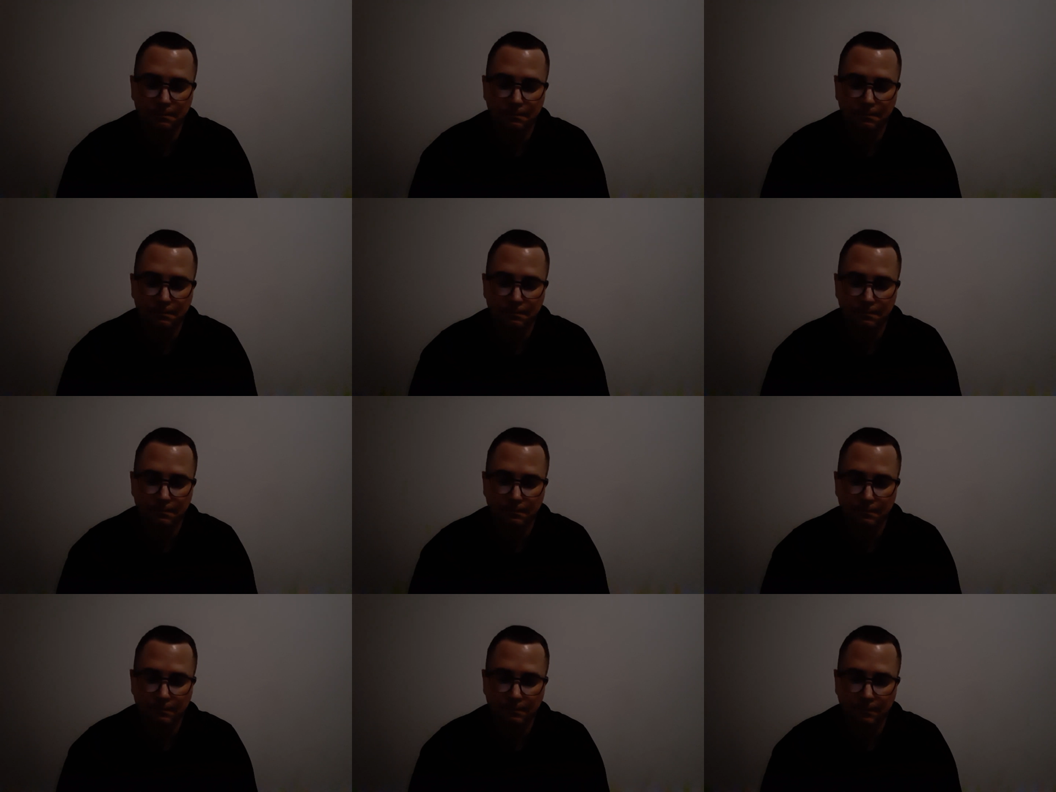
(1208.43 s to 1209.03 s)

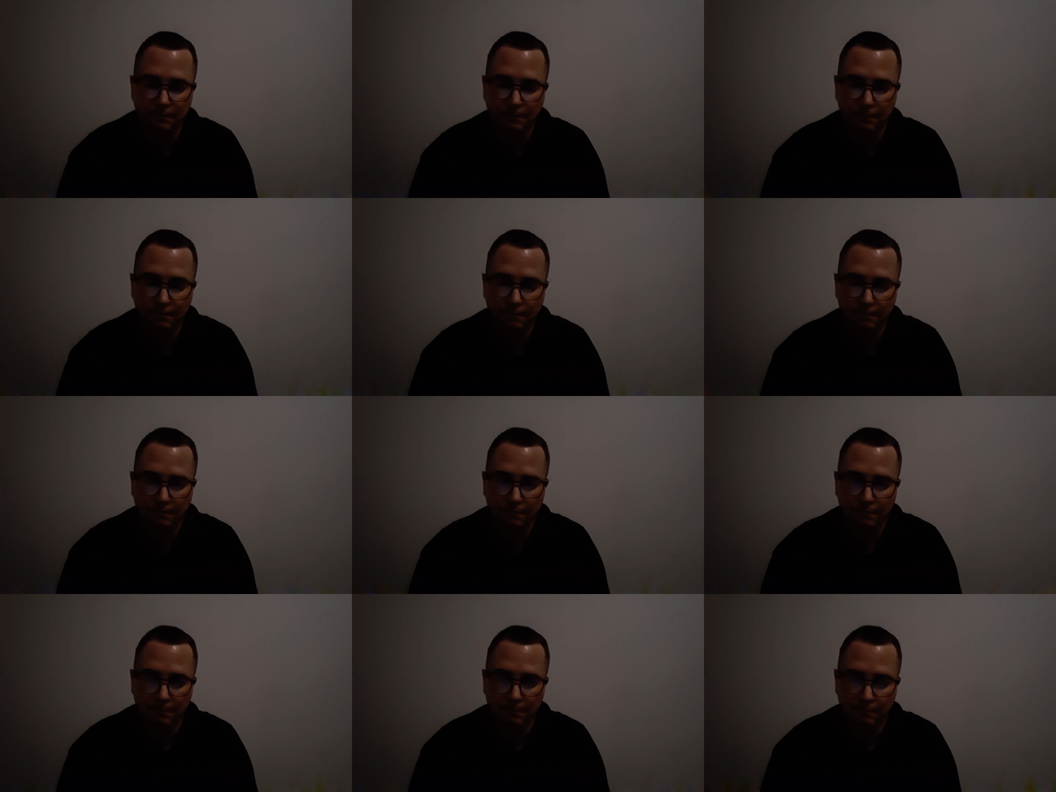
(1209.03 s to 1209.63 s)

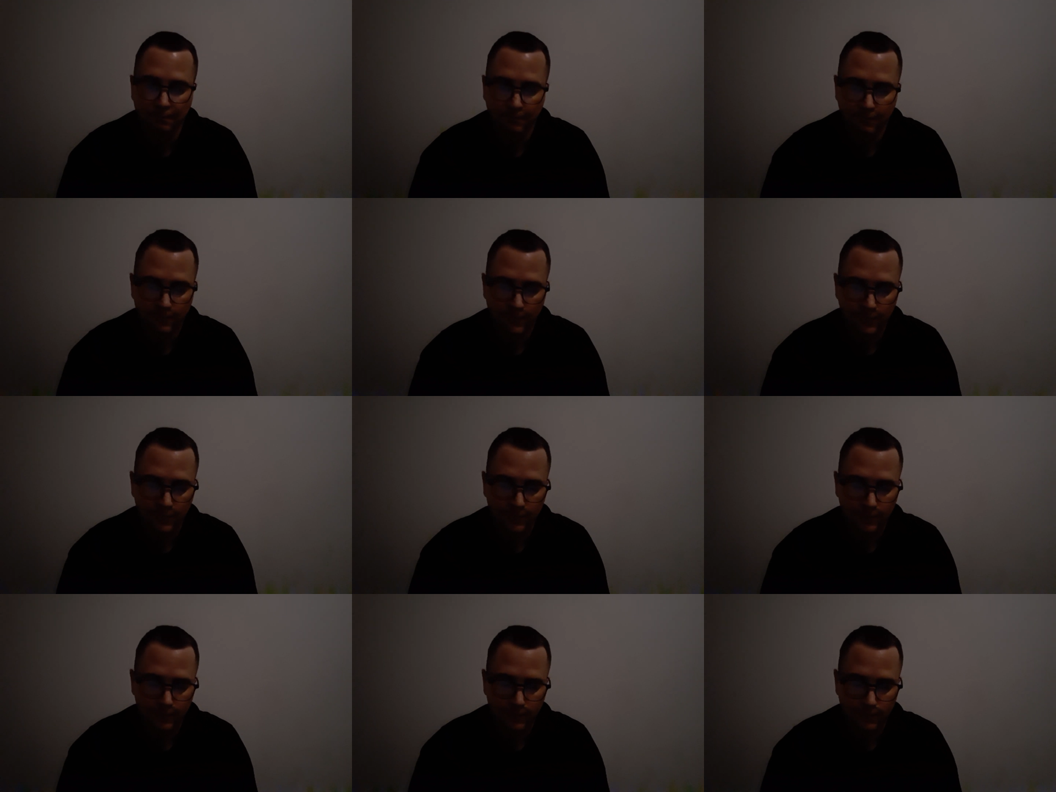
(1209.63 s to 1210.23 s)

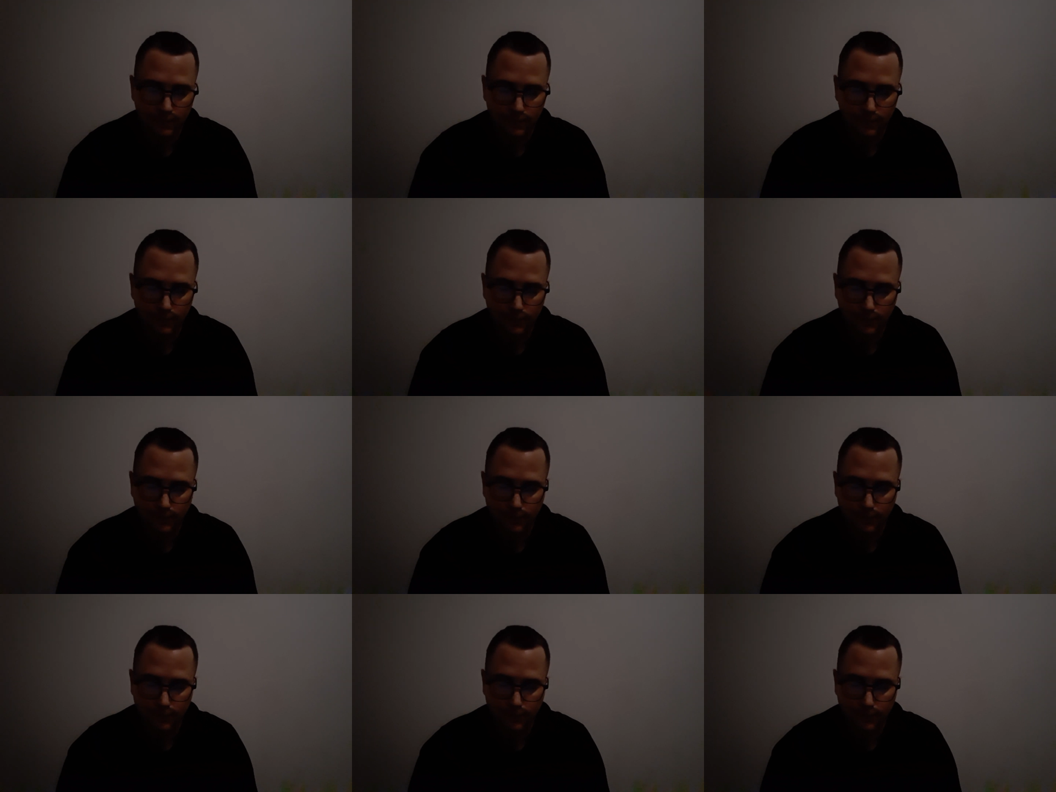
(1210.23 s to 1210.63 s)
Nobody speaks.